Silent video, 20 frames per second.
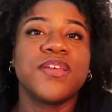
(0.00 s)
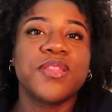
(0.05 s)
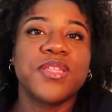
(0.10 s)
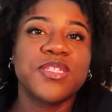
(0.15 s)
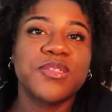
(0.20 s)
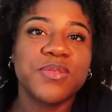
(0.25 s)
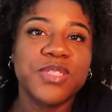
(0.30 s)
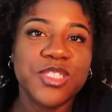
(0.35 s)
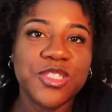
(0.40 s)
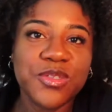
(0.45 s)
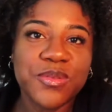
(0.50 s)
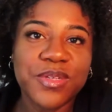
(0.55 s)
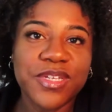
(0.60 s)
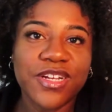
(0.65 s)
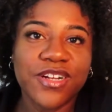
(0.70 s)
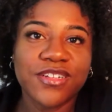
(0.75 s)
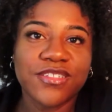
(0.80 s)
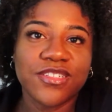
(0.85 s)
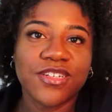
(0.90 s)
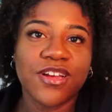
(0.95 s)
this was 2
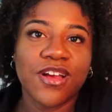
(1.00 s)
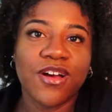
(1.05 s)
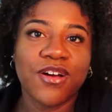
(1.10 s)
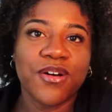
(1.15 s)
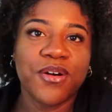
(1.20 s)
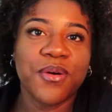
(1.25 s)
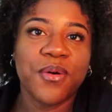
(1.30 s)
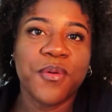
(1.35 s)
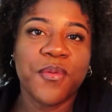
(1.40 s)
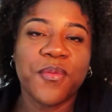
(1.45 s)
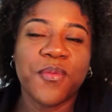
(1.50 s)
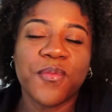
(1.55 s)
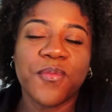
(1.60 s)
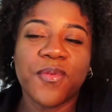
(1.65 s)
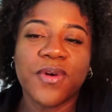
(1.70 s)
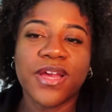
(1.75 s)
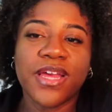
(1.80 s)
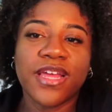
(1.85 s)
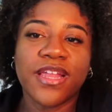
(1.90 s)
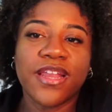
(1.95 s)
years ago
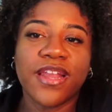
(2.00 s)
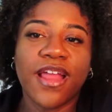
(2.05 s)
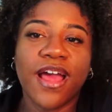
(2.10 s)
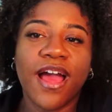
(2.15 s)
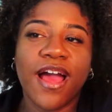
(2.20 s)
when